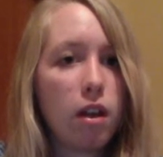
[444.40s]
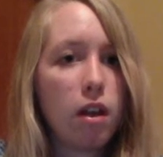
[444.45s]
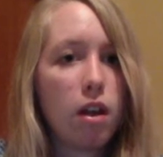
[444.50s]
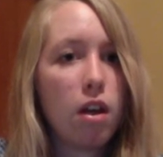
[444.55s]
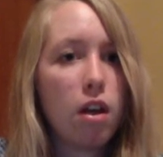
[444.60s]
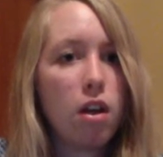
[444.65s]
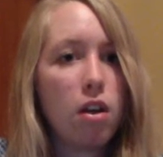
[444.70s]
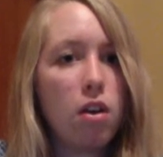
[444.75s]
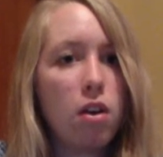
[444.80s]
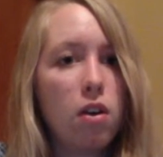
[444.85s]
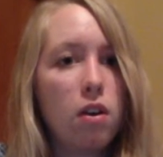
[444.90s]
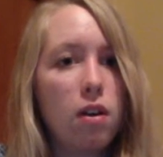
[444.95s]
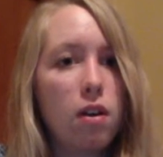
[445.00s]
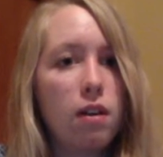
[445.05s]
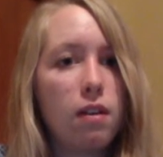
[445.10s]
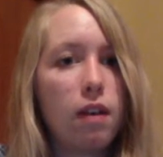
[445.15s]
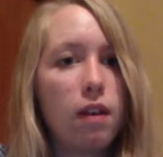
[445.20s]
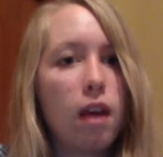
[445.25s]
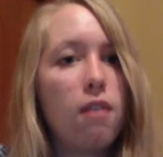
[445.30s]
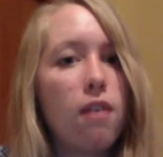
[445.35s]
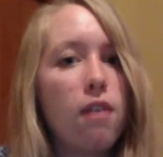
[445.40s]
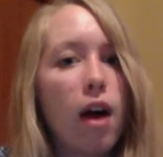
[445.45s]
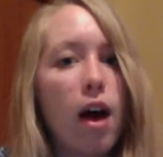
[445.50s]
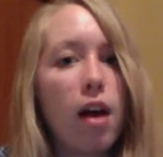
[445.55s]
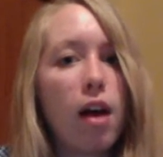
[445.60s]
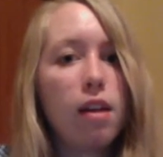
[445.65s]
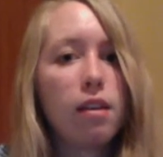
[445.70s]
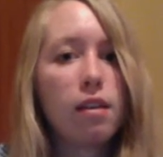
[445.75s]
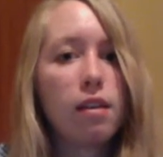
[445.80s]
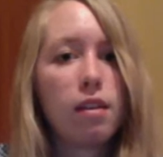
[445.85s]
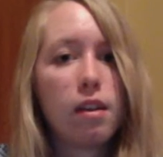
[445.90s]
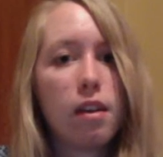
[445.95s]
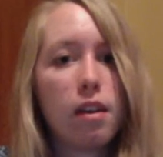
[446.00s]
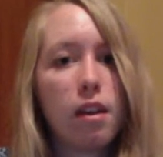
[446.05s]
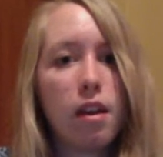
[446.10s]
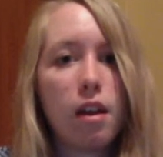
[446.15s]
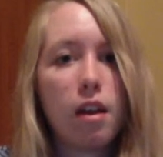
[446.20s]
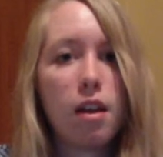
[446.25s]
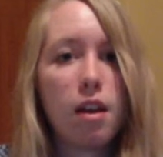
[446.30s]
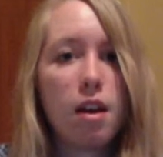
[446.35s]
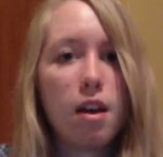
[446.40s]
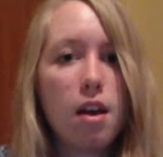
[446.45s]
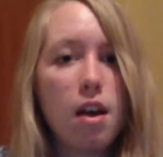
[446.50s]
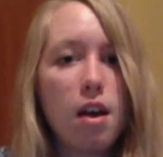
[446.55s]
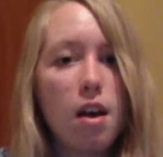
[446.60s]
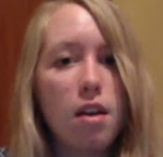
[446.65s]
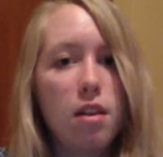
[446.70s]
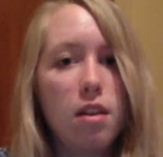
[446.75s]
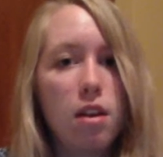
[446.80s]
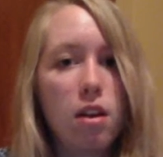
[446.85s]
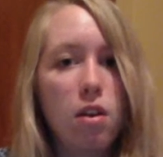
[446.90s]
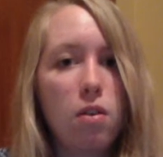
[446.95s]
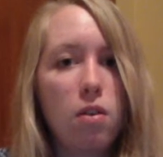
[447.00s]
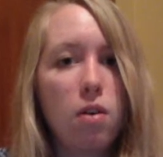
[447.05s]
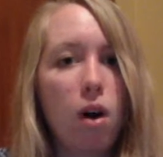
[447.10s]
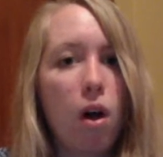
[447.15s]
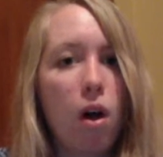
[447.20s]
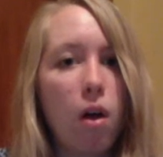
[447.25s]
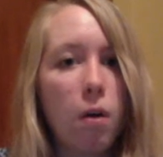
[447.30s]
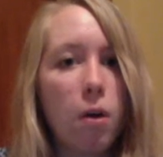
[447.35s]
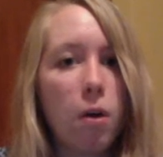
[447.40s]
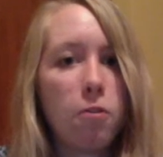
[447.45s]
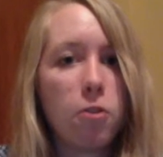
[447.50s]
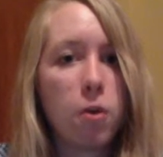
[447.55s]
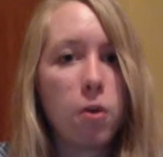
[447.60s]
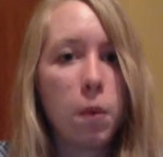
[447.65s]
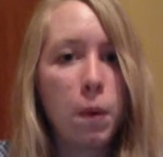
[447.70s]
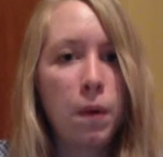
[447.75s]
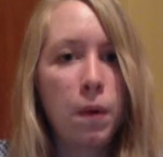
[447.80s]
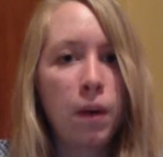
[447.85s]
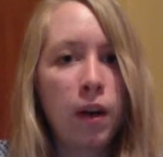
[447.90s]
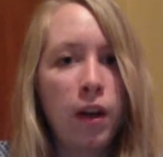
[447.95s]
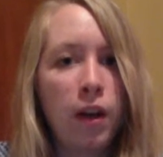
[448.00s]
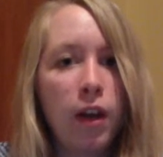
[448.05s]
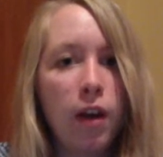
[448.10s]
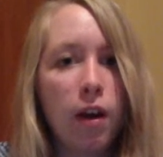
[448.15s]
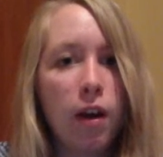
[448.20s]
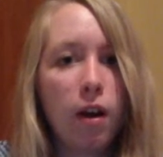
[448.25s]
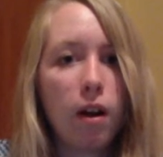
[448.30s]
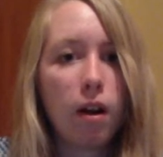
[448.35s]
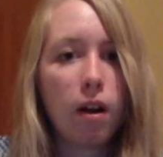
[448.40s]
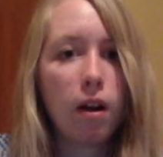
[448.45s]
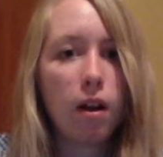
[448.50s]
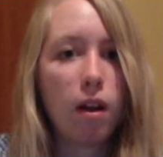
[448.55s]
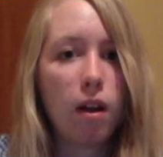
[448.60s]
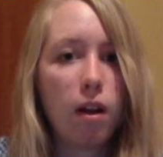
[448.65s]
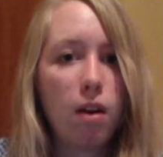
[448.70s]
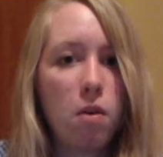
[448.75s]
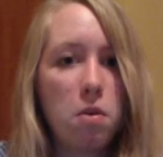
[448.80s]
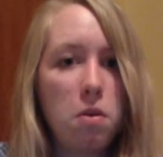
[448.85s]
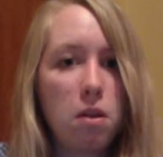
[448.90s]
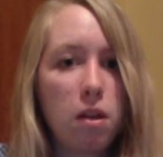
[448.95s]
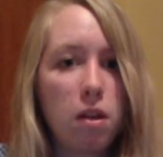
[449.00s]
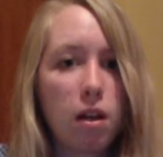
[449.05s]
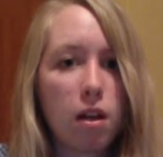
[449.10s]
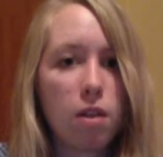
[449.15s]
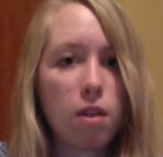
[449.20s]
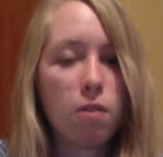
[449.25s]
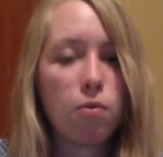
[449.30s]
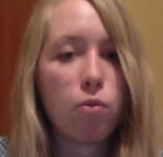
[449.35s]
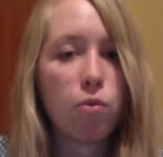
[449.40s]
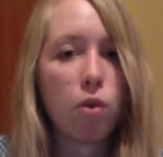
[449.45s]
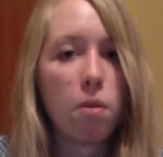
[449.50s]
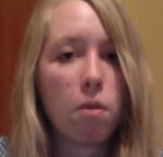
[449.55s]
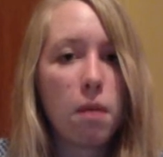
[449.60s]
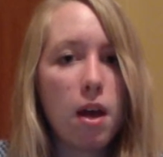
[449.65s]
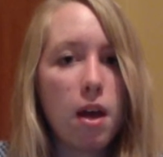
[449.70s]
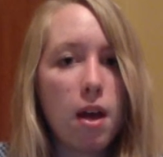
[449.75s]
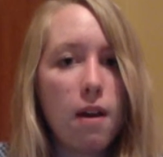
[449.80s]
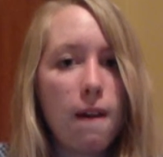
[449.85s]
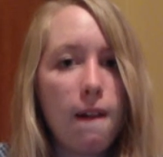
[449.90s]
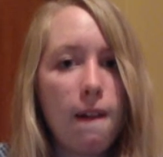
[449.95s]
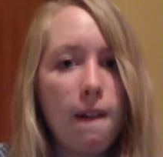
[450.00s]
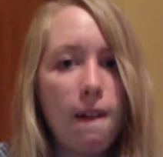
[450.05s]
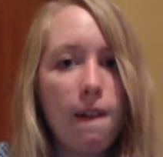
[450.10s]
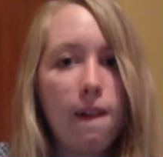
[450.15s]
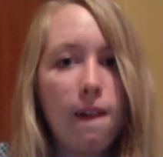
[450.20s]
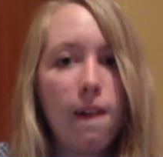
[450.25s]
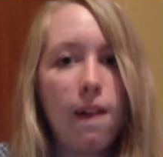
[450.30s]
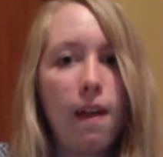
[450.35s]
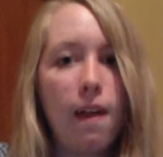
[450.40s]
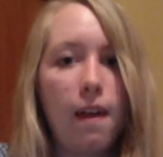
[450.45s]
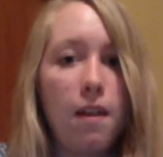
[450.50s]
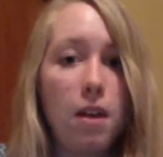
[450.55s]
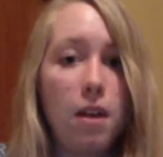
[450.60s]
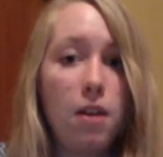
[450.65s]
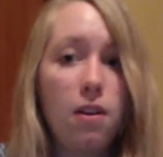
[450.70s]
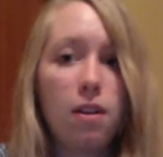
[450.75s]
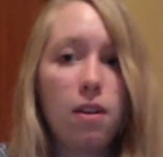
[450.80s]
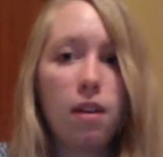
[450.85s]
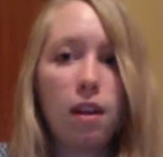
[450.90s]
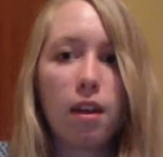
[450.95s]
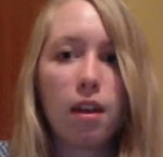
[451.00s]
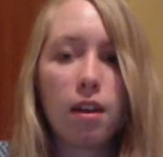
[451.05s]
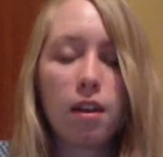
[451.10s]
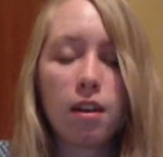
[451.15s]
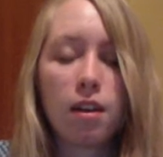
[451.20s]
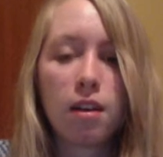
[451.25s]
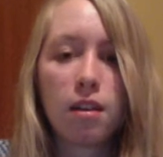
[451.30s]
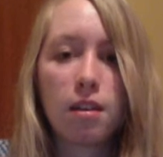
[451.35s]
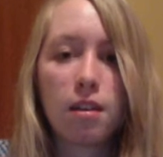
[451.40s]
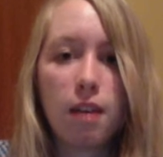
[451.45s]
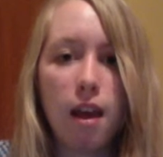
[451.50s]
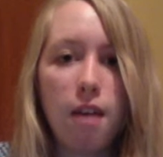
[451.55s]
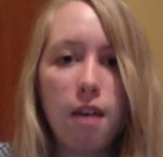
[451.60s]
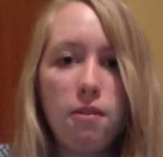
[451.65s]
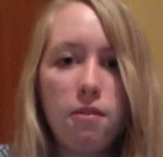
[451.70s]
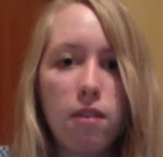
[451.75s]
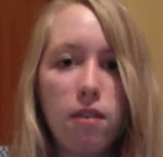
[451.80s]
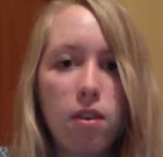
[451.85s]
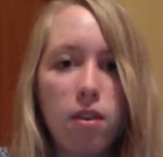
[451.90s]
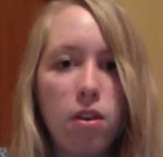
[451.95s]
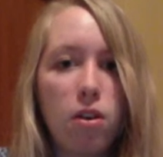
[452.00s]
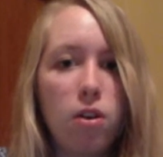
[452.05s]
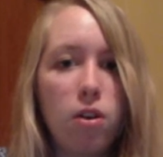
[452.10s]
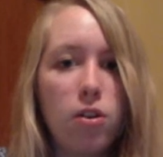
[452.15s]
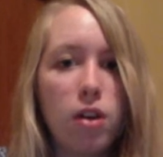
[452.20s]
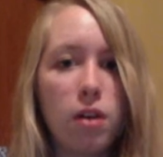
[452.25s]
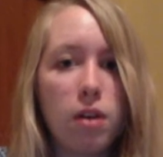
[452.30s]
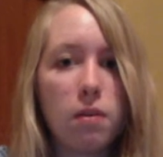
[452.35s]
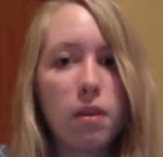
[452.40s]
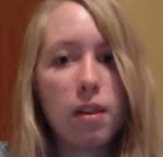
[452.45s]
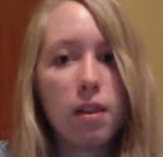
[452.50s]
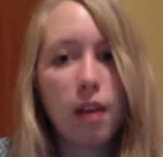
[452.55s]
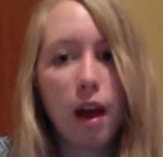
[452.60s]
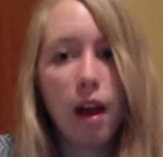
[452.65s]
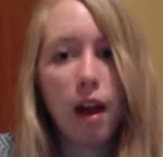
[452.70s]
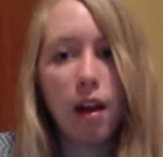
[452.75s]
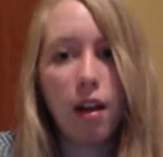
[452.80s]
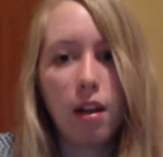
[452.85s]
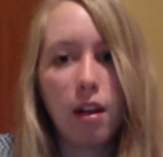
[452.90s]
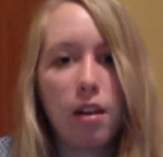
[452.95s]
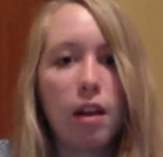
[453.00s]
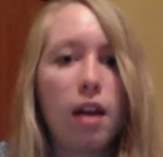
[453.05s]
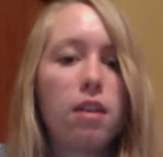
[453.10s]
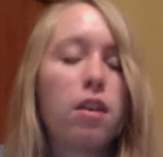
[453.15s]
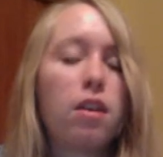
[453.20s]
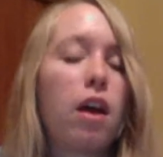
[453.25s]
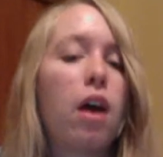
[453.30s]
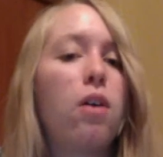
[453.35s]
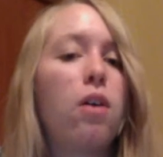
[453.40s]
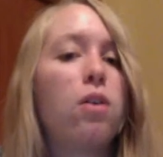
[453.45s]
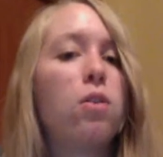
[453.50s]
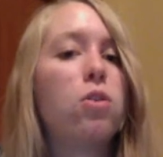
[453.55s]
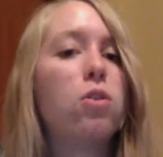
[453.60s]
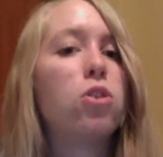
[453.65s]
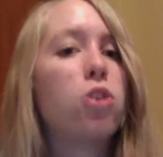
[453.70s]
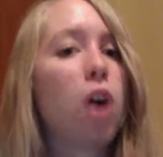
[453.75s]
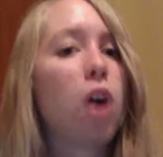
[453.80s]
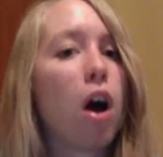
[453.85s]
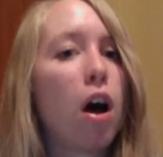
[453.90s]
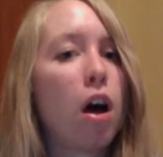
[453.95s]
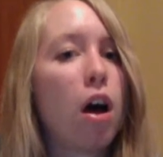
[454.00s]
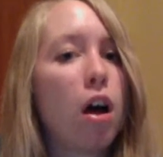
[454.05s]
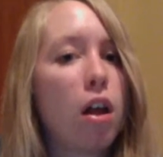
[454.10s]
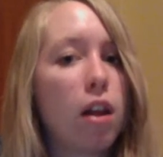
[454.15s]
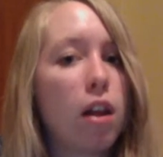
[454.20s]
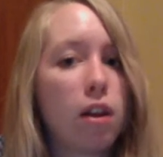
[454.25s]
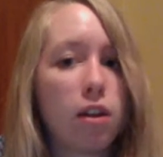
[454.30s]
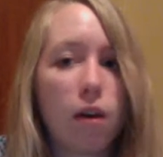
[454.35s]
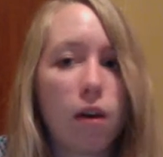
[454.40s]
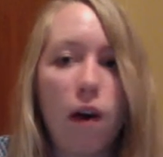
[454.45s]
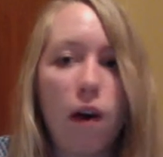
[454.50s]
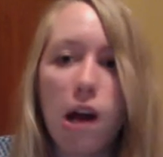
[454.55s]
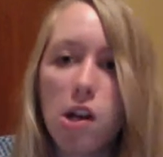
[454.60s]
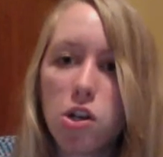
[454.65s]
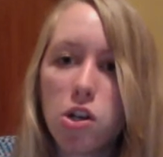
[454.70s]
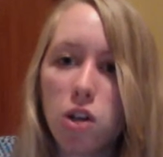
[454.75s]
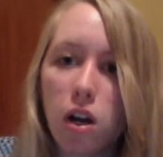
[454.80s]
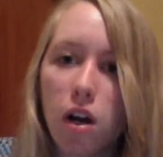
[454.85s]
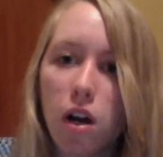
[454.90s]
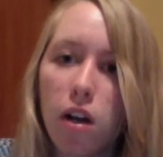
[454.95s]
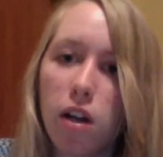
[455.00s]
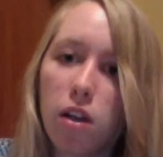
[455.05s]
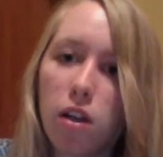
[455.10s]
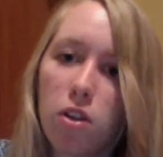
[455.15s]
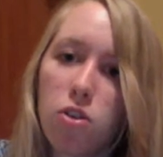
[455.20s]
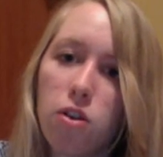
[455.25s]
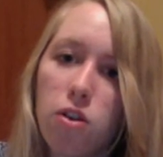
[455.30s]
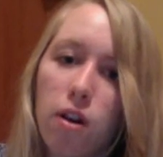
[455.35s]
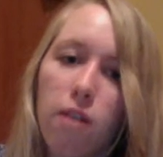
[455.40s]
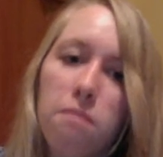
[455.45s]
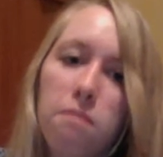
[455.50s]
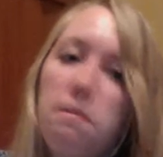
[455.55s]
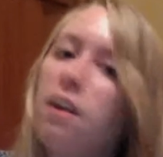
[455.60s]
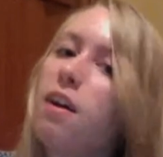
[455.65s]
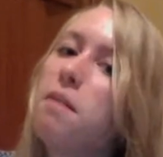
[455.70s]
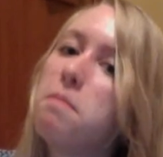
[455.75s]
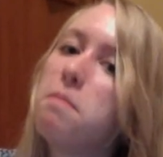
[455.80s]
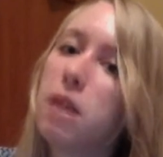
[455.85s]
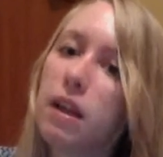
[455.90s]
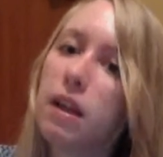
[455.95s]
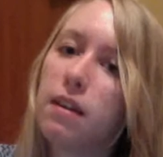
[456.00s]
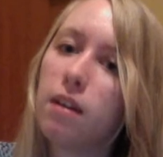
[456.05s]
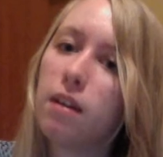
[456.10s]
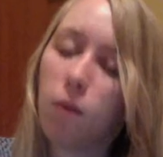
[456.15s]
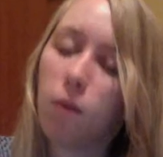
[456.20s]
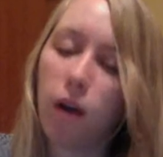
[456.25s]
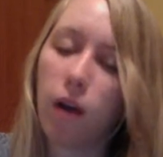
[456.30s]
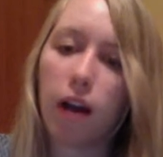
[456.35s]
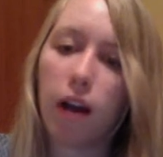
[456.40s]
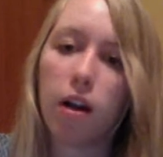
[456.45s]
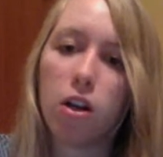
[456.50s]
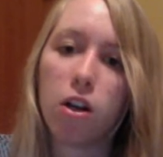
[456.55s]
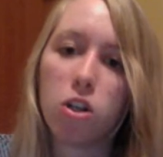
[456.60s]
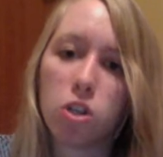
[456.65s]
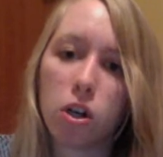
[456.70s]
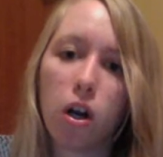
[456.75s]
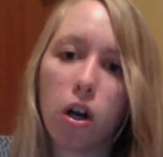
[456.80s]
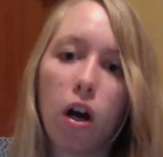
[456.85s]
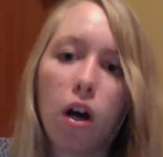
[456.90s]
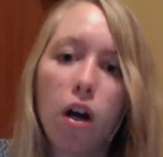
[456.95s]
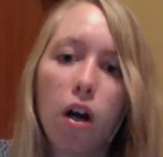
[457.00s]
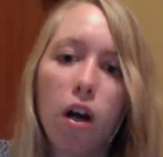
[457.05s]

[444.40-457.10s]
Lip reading: you go to Save As, and then you call it wherever you want right here. And you select the format, and then you select save, and then you're done with that. And that's how you draw. That's how I draw in Illustrator. A very basic way how to draw.